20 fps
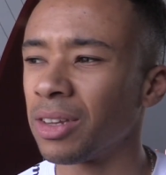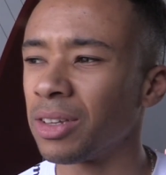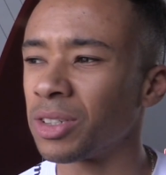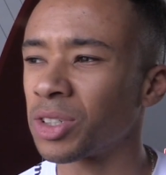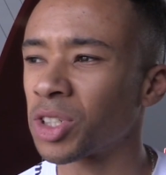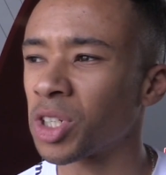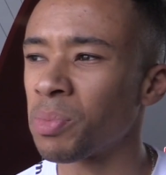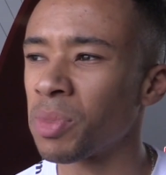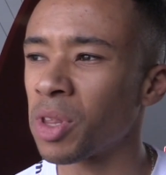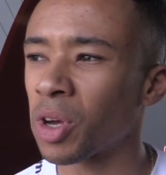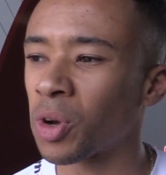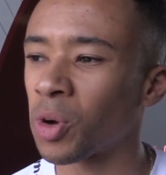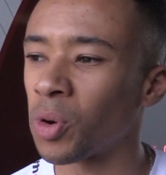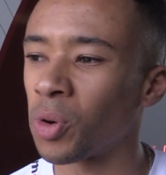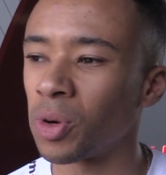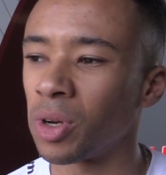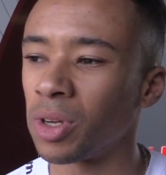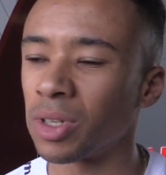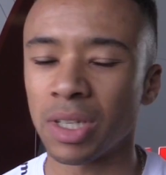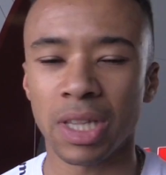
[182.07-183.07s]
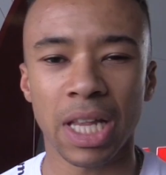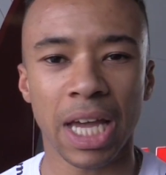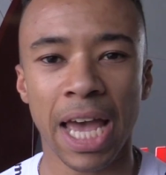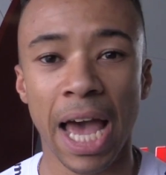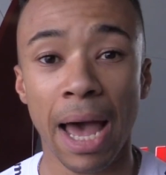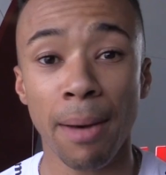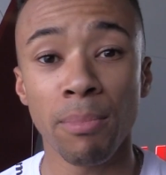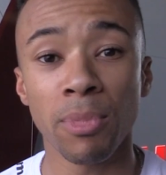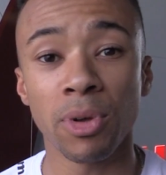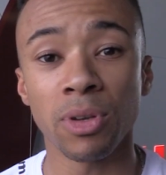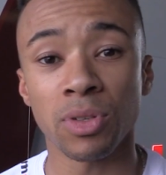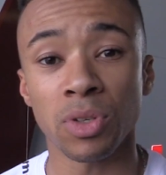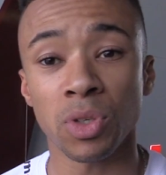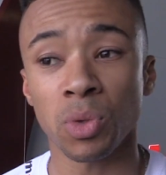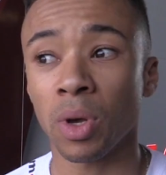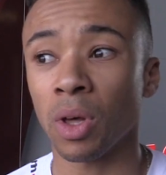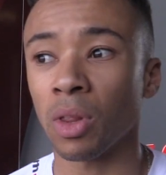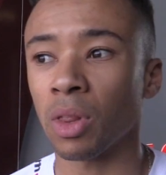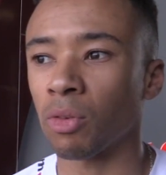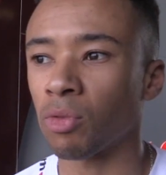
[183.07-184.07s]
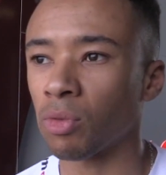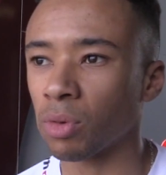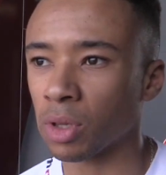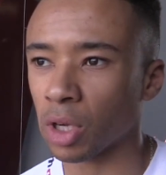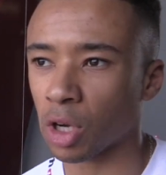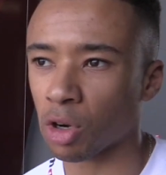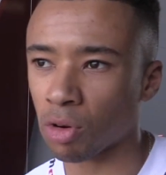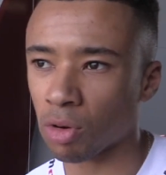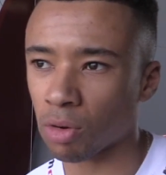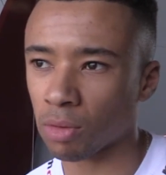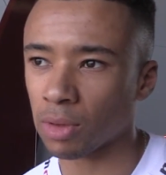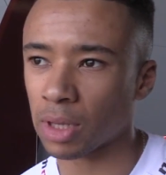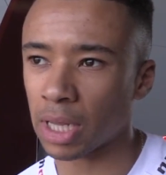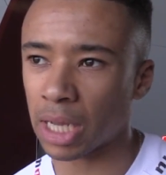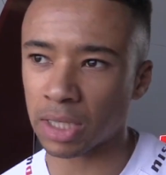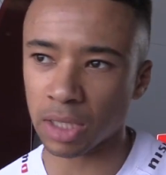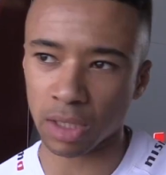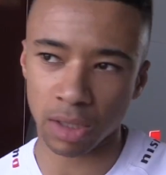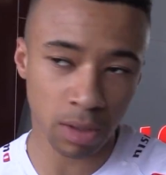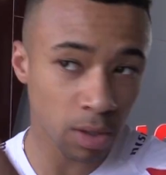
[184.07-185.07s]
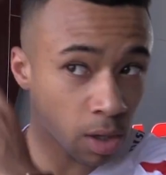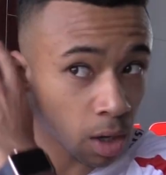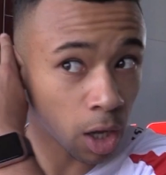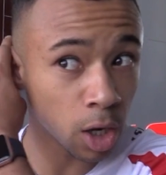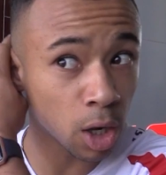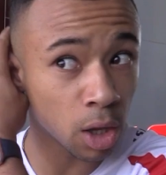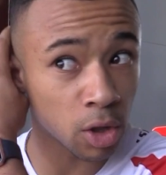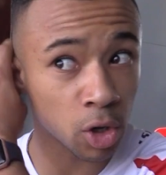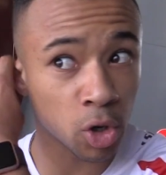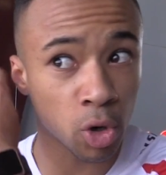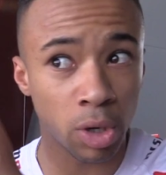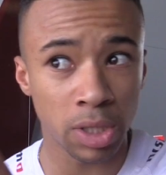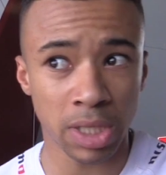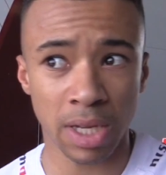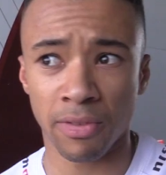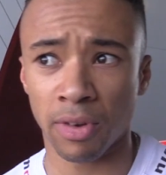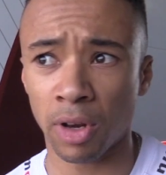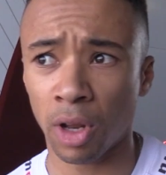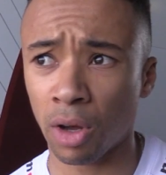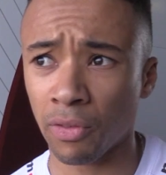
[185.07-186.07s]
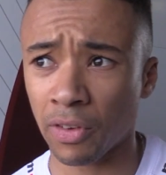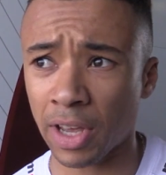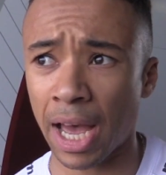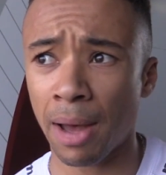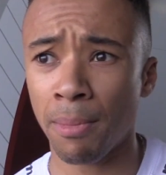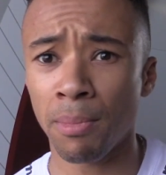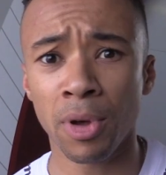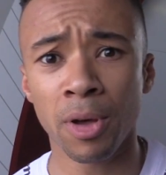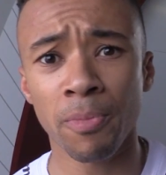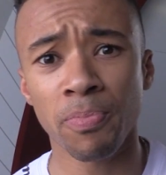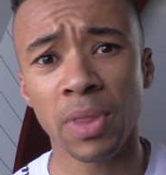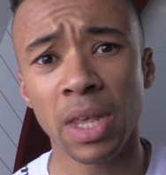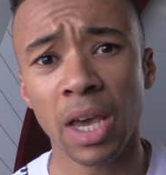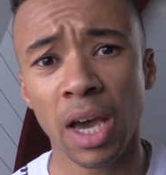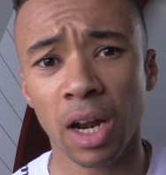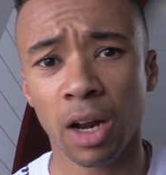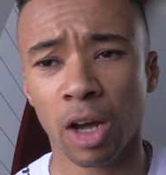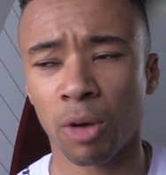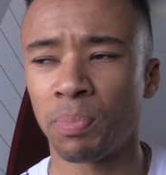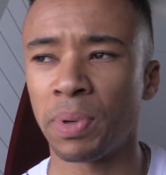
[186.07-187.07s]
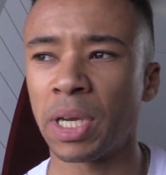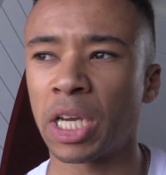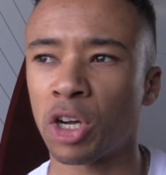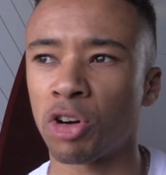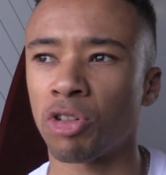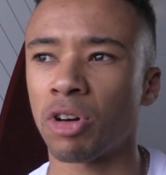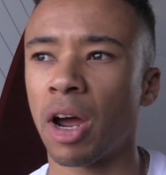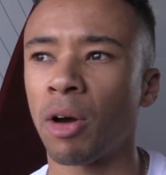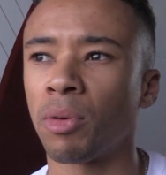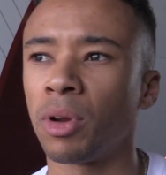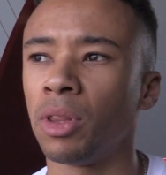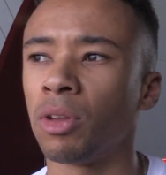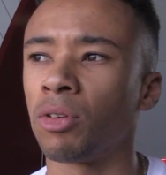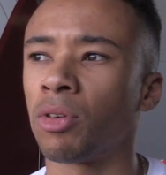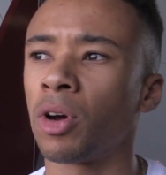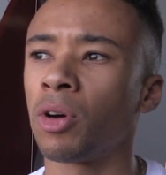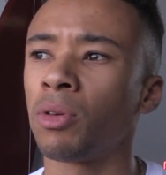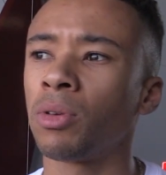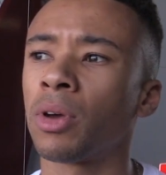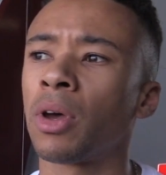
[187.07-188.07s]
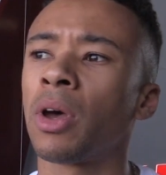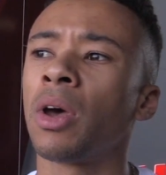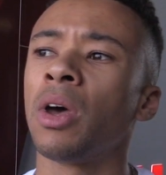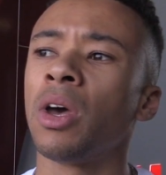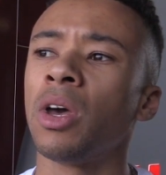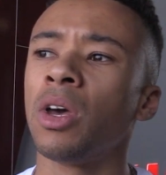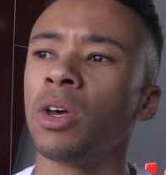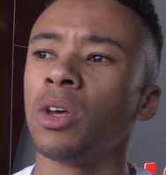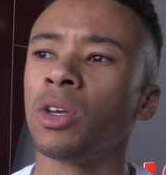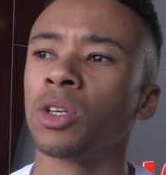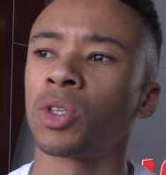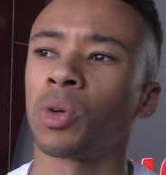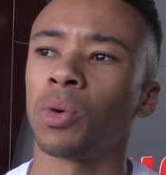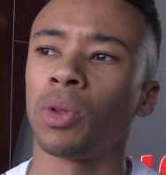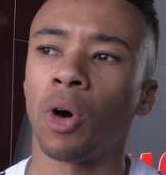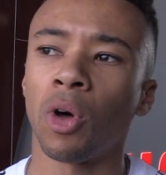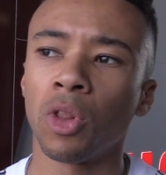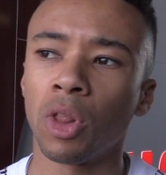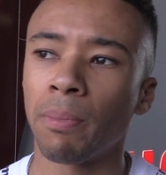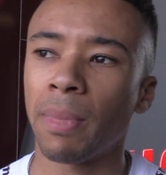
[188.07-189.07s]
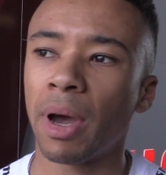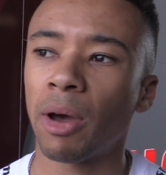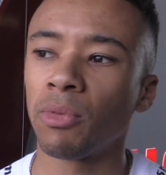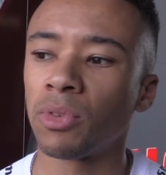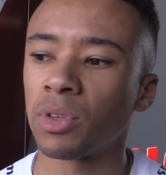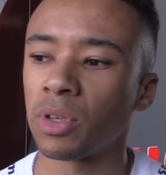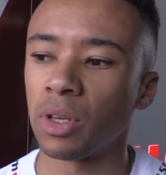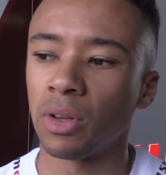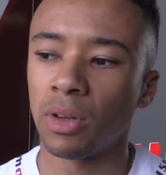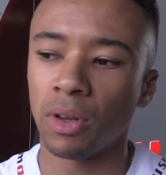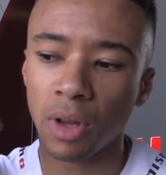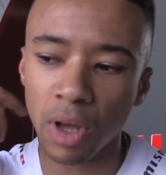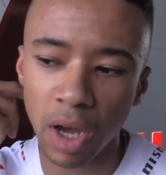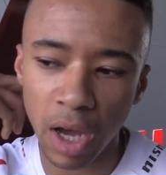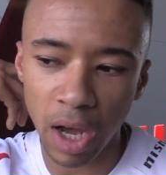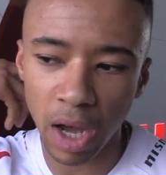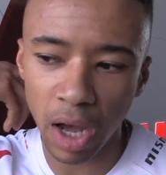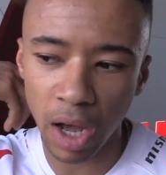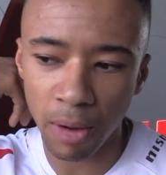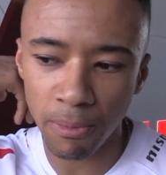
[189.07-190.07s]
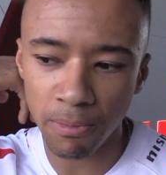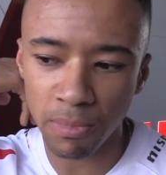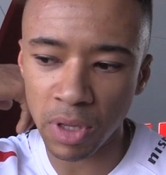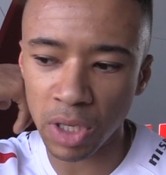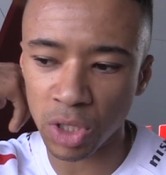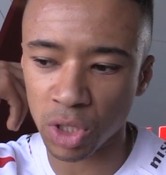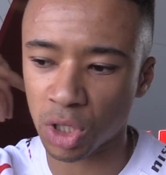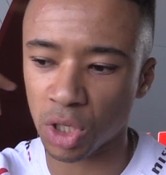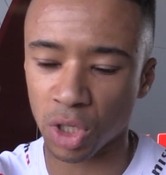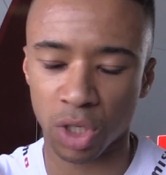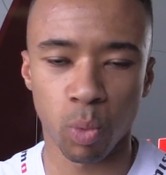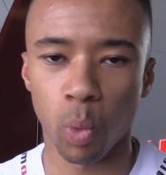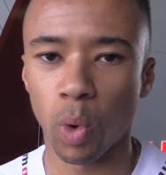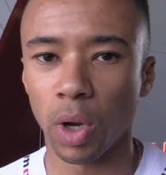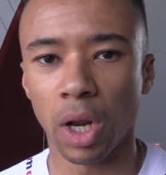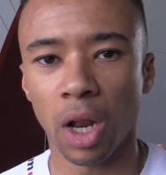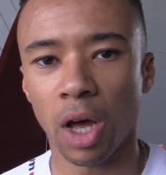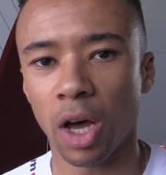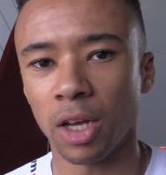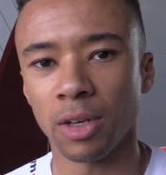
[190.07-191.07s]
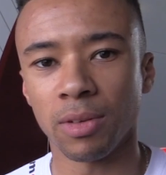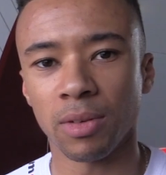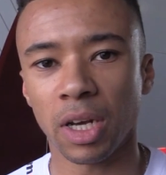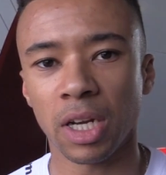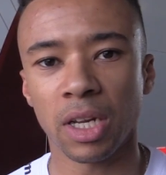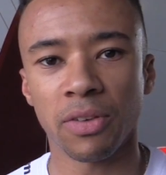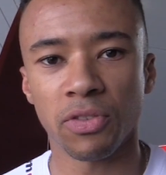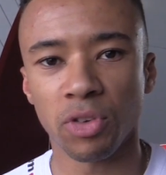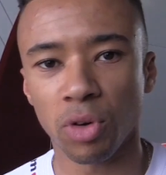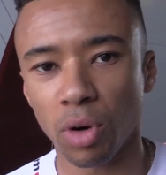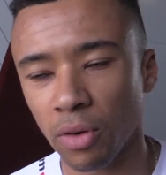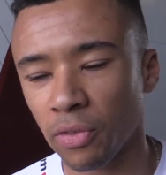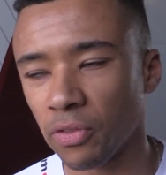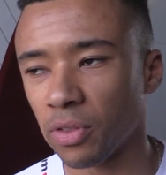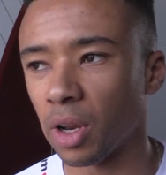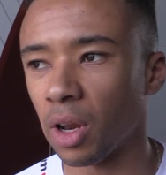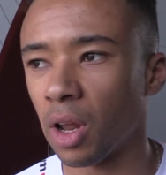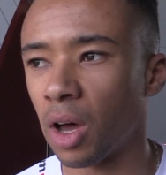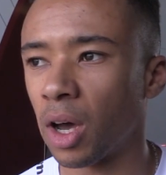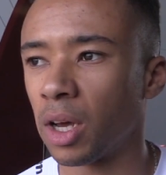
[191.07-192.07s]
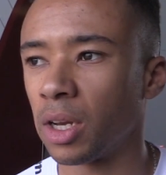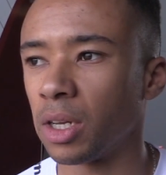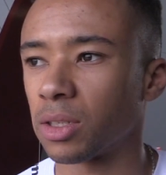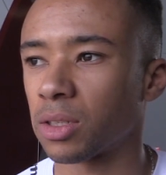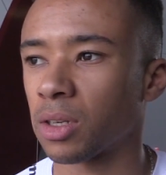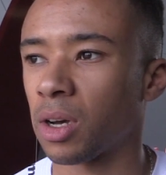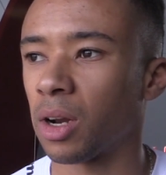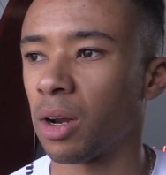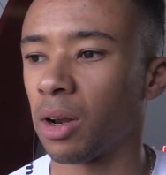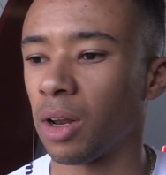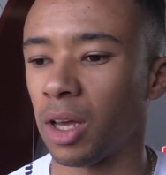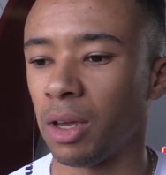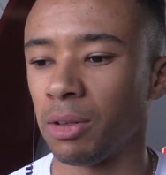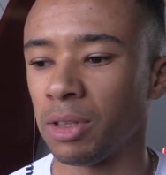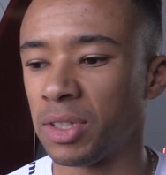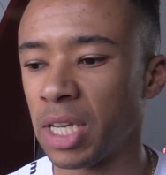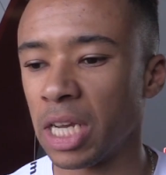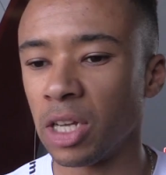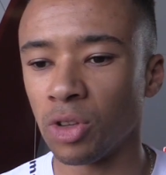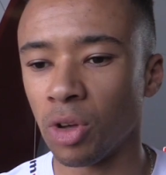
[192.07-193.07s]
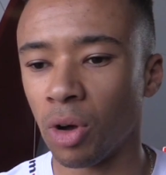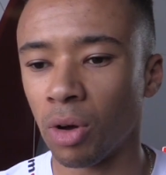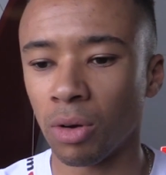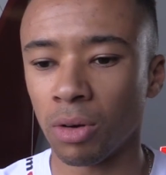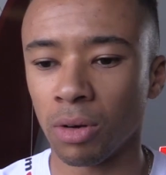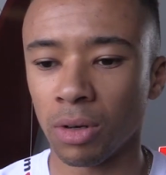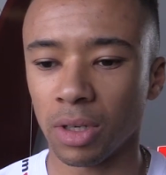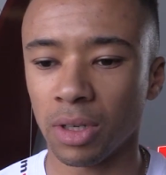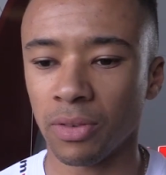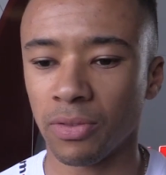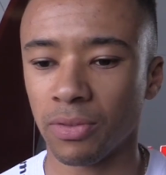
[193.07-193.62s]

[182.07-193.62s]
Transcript: Some of the corners and the cambers as well, a lot of the corners have a lot of camber, like a big crown in the road. So on the mountain, there's just one line, and if you're off the line, it's kind of like ding-dong.